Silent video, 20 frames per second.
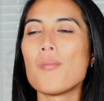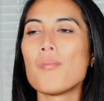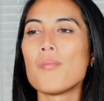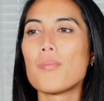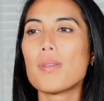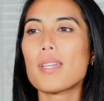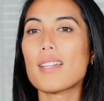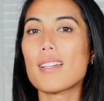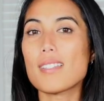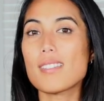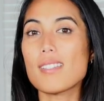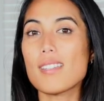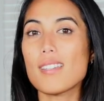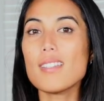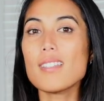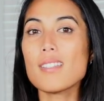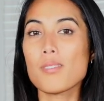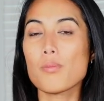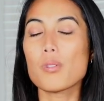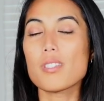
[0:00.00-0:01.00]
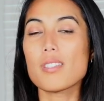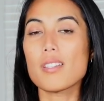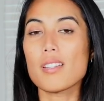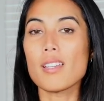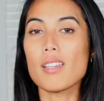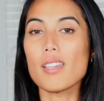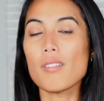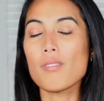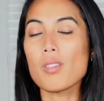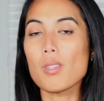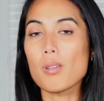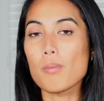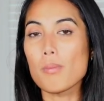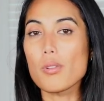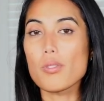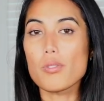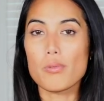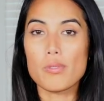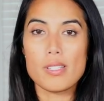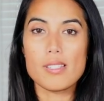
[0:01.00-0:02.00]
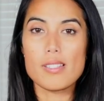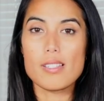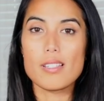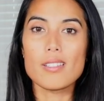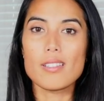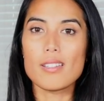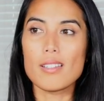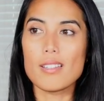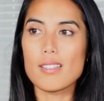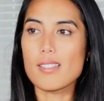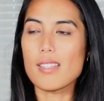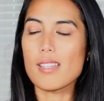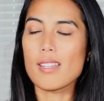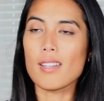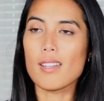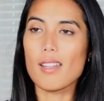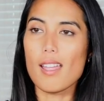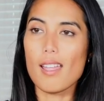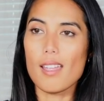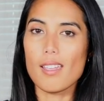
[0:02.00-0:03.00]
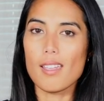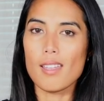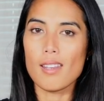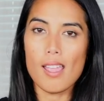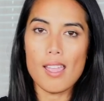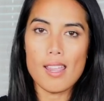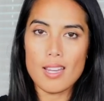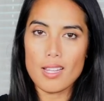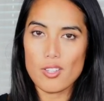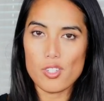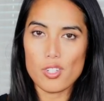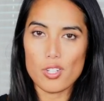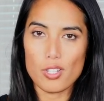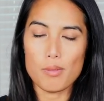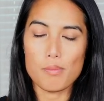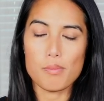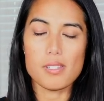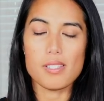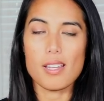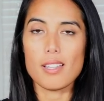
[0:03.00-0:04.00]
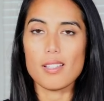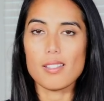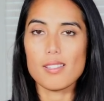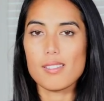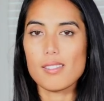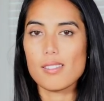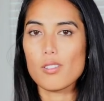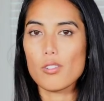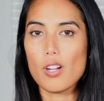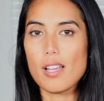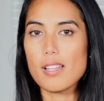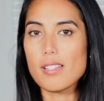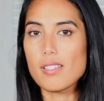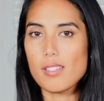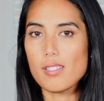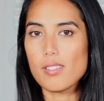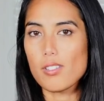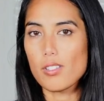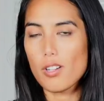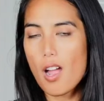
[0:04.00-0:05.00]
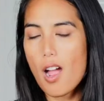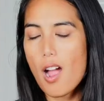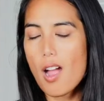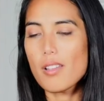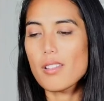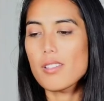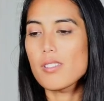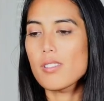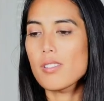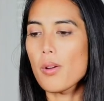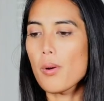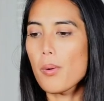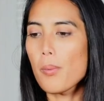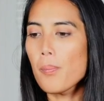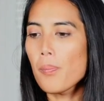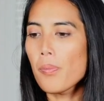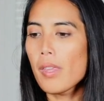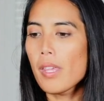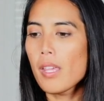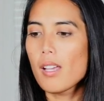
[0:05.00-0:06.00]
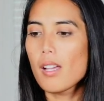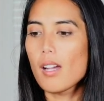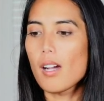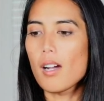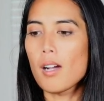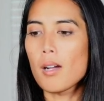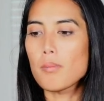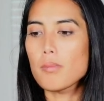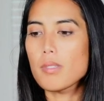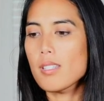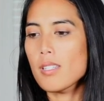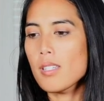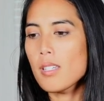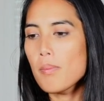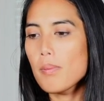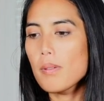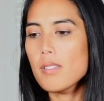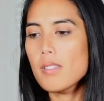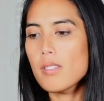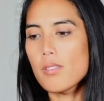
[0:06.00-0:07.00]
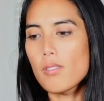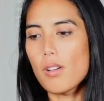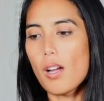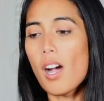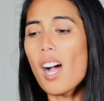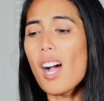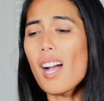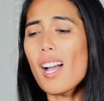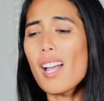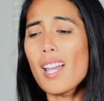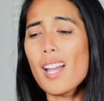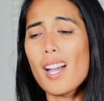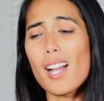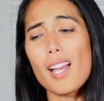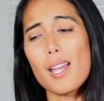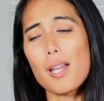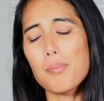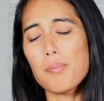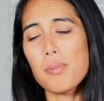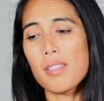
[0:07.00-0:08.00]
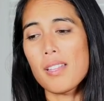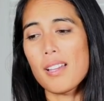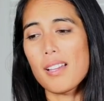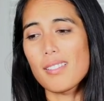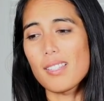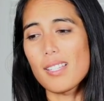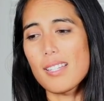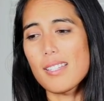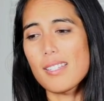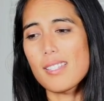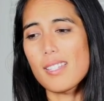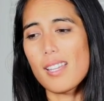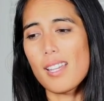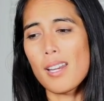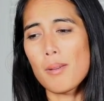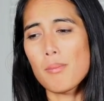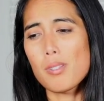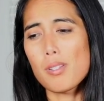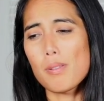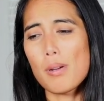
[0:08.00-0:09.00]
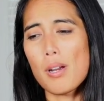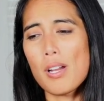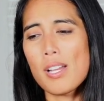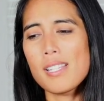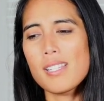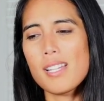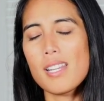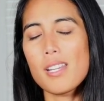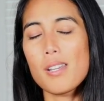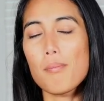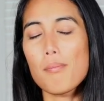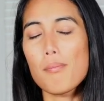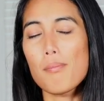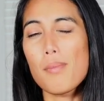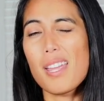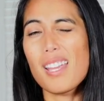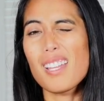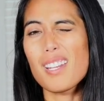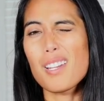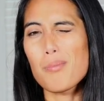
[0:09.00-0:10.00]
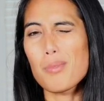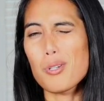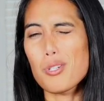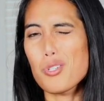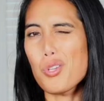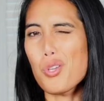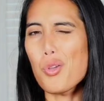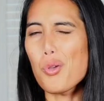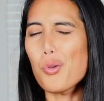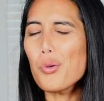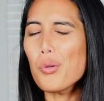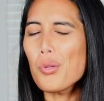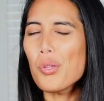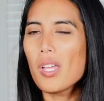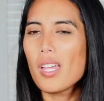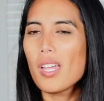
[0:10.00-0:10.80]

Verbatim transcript: because it is what's gonna give you the most resilience in any circumstance, crisis or not. So sleep is high up on that list, and I'm surprised I didn't make it #2.